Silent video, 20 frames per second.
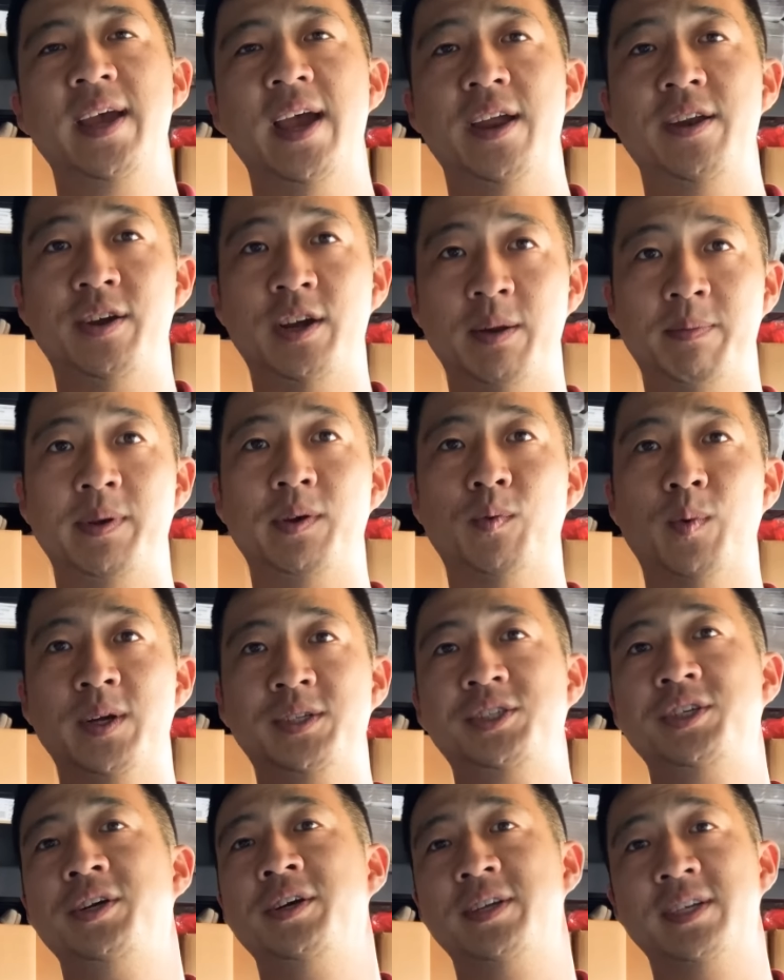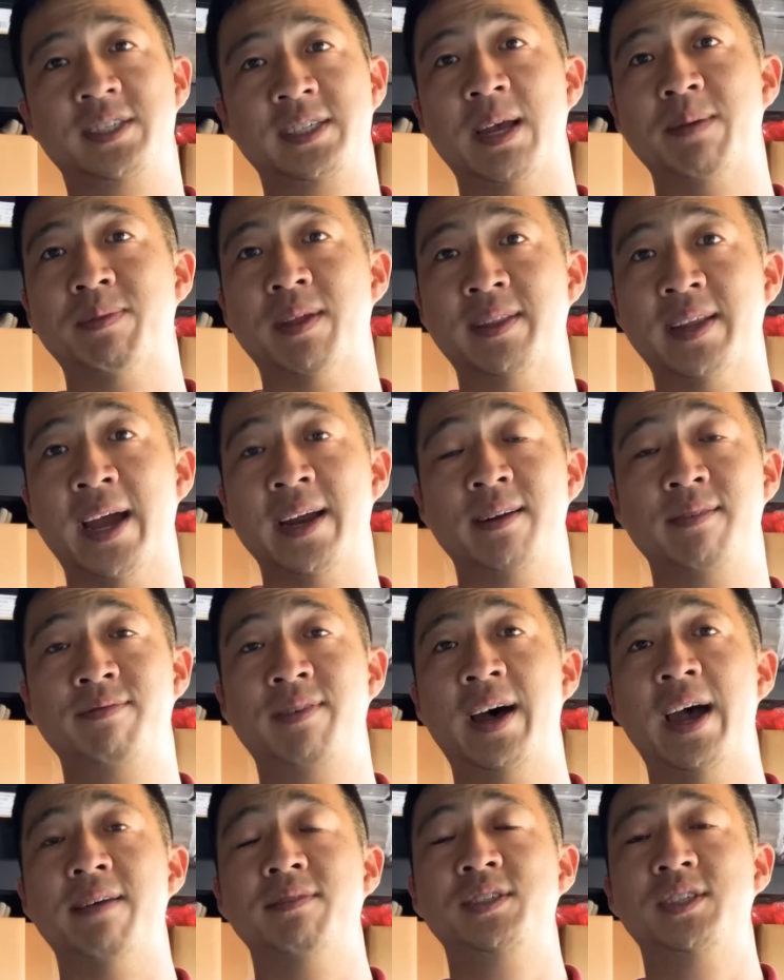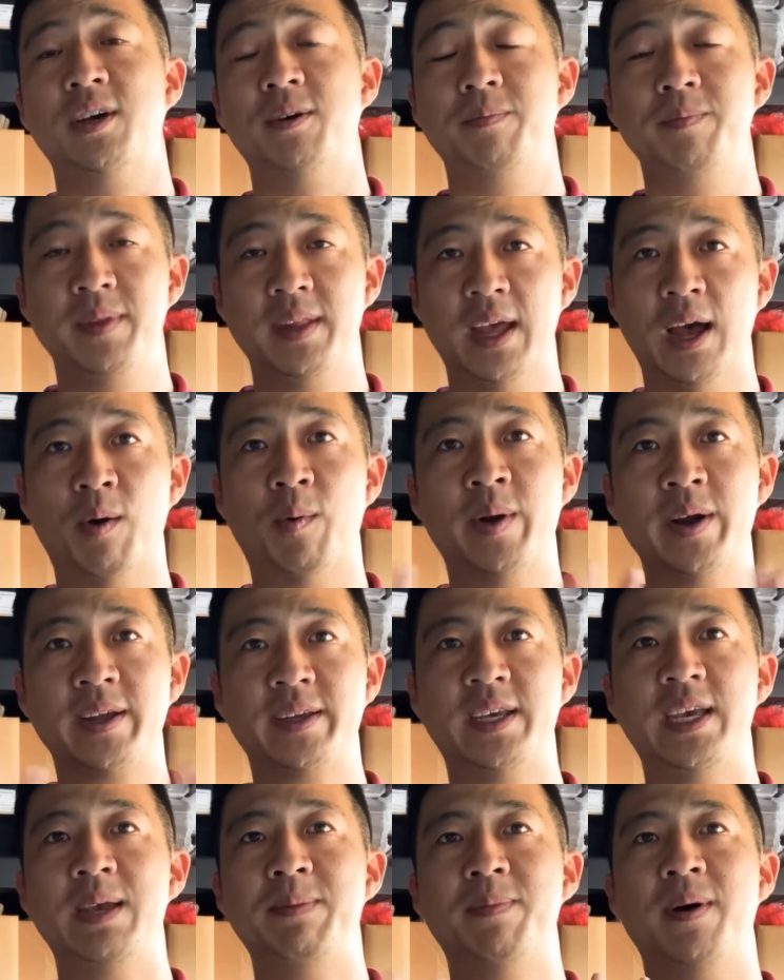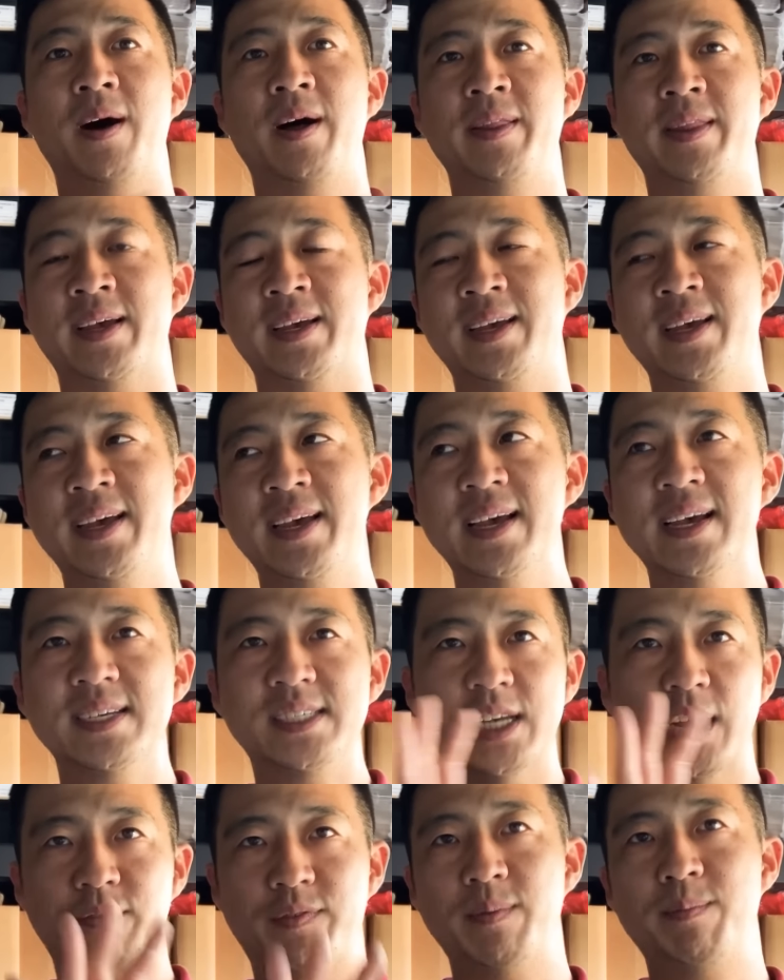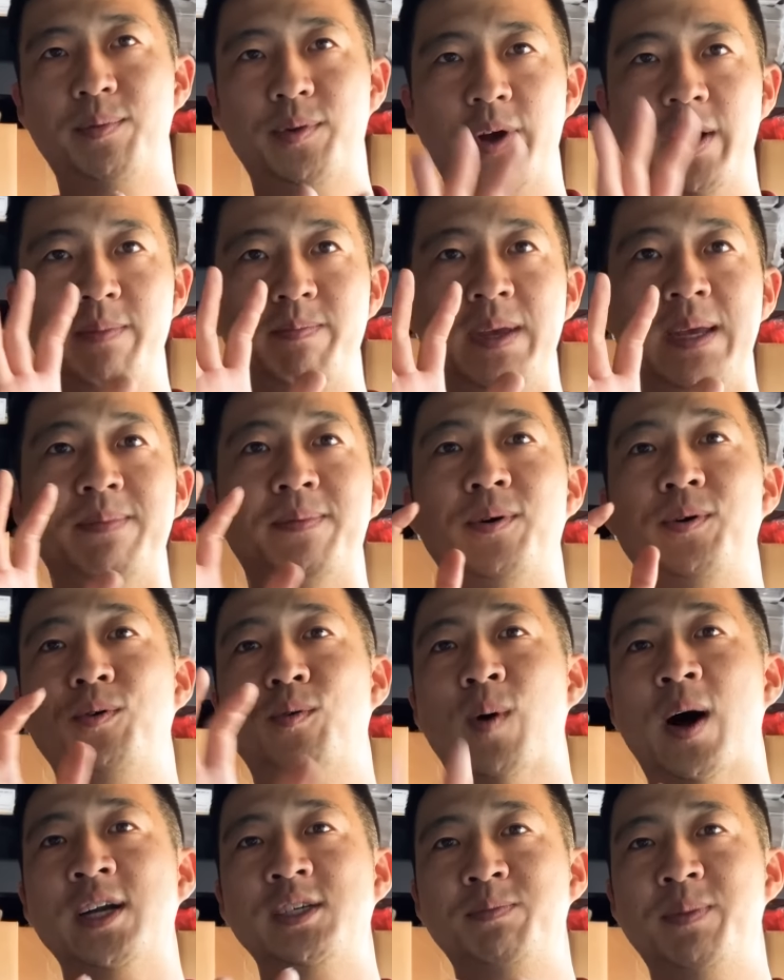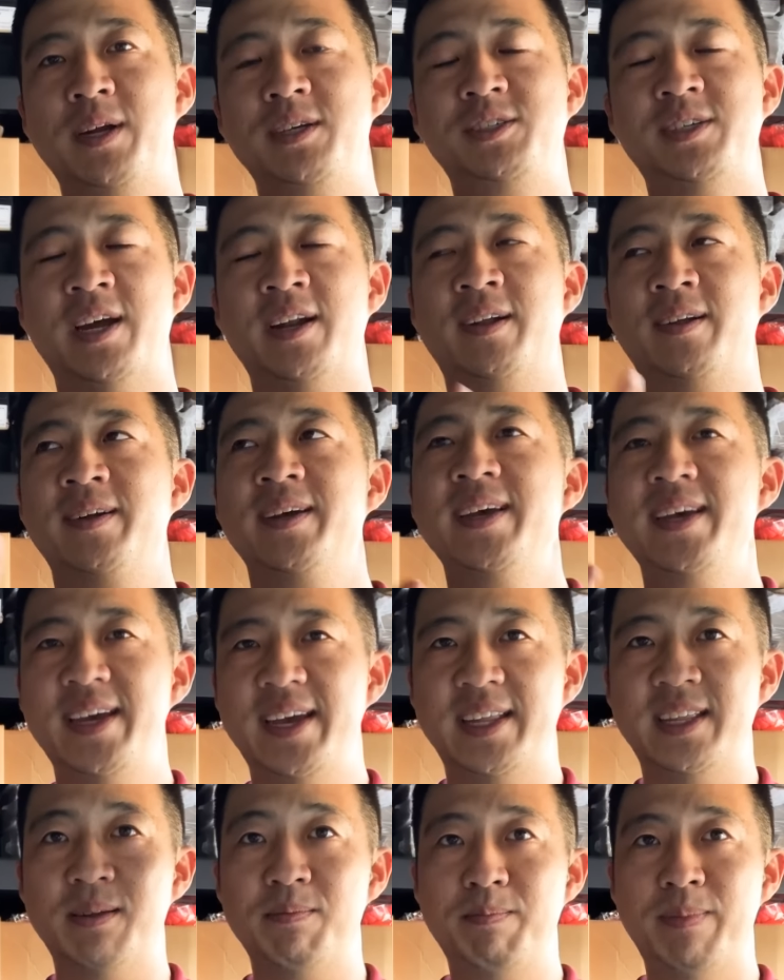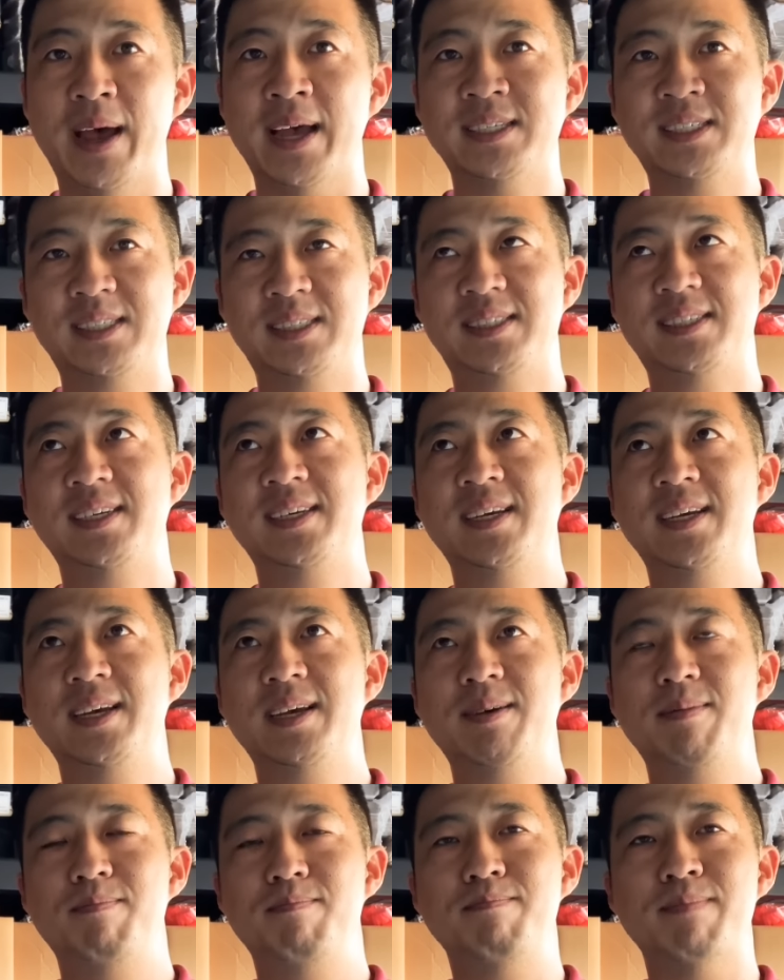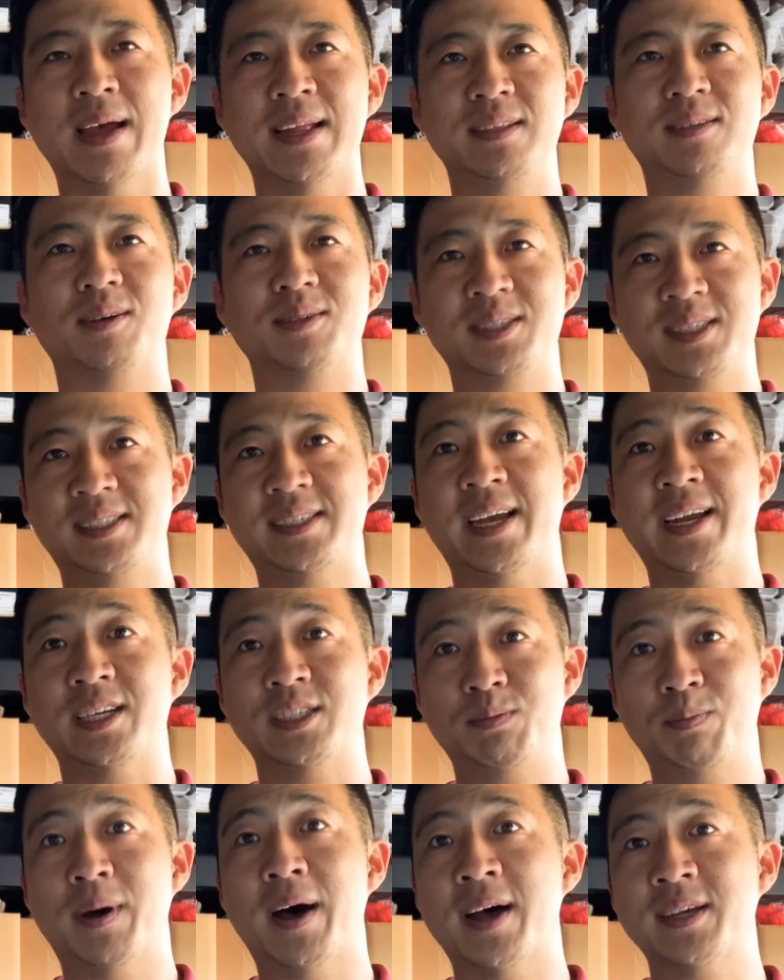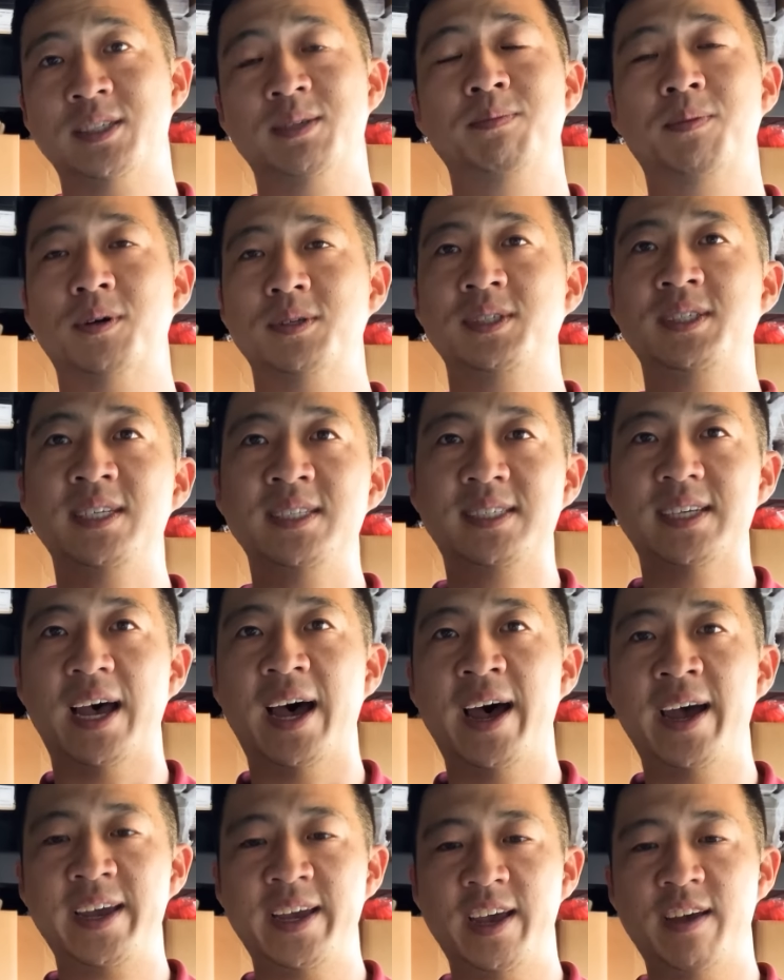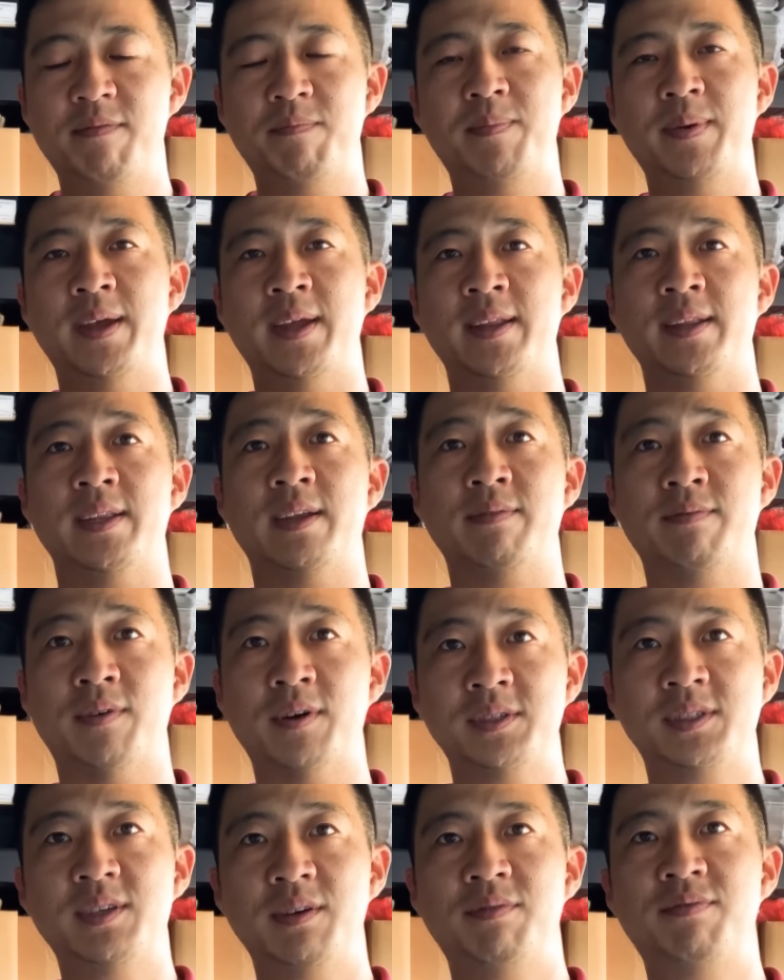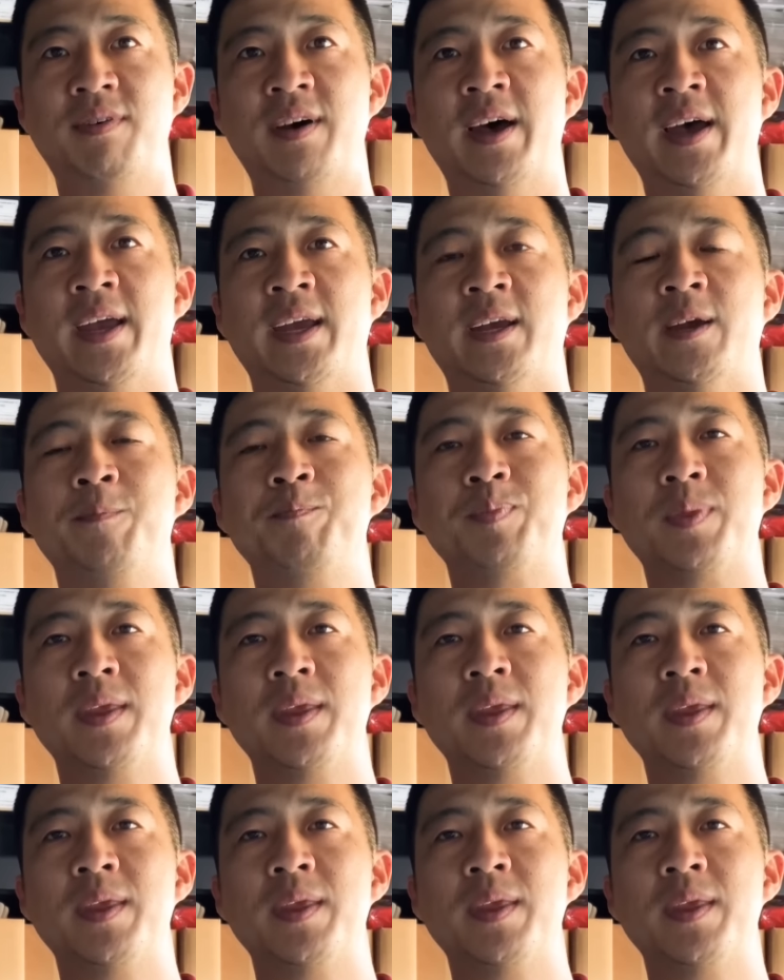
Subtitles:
and you're going to be wishing you just kept the 9 to 5. So I want to keep all the self-employed people who watch my channel in the best mental state as possible. Since I have been diversifying